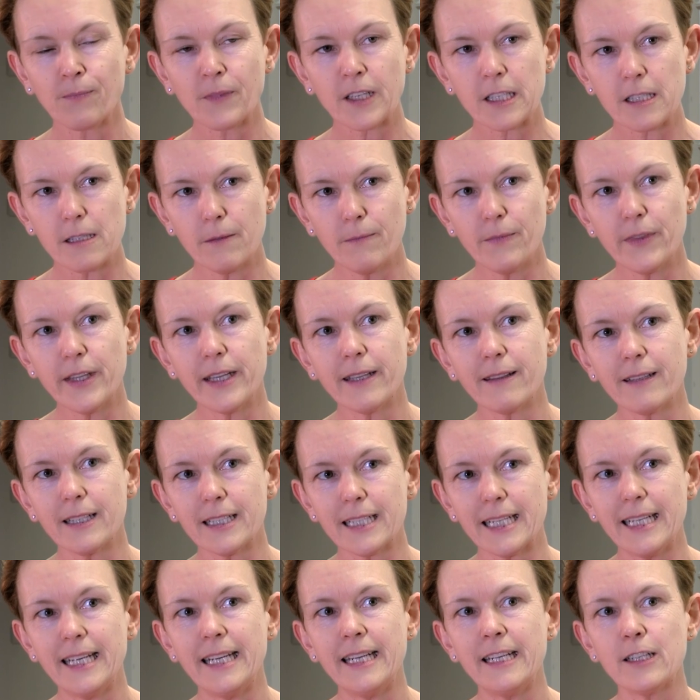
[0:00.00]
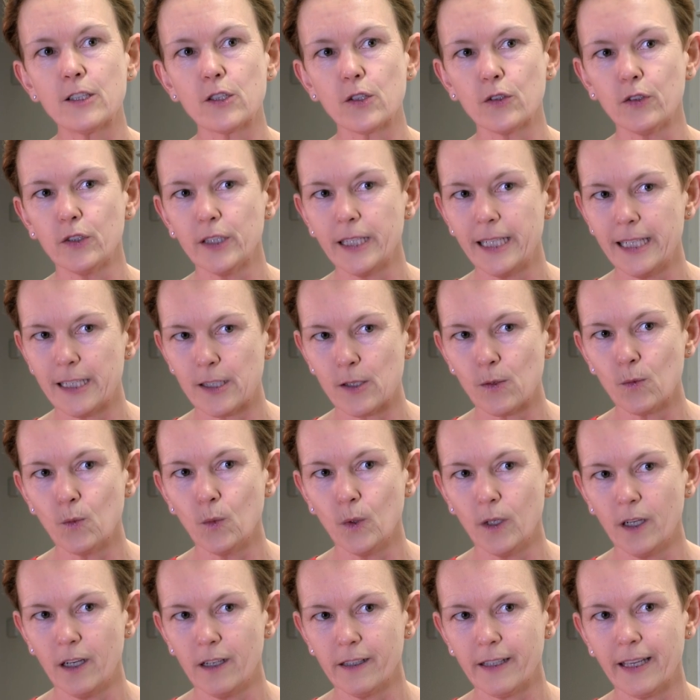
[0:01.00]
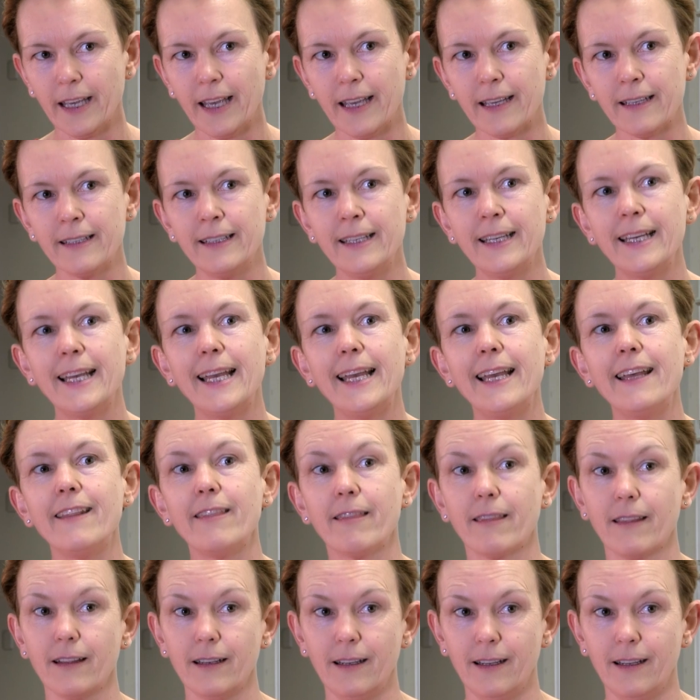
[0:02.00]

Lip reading: something that is or isn't working in the